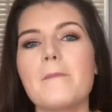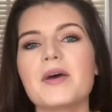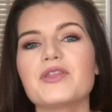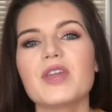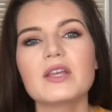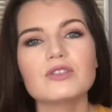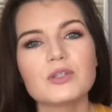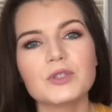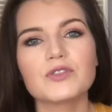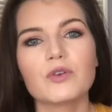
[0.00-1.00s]
But thank you so
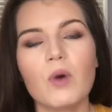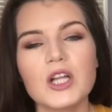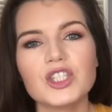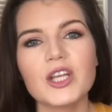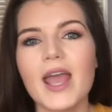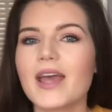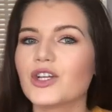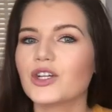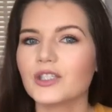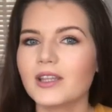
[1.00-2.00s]
much for watching
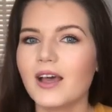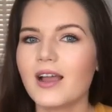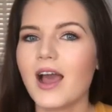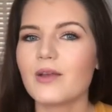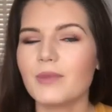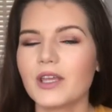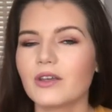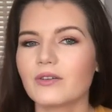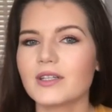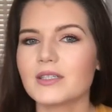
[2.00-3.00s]
and good luck on making
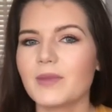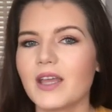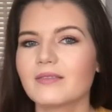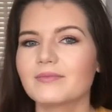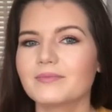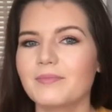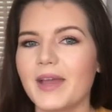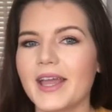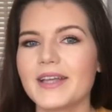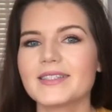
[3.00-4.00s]
your resume.
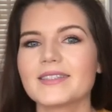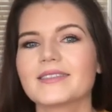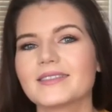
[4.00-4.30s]
Bye guys.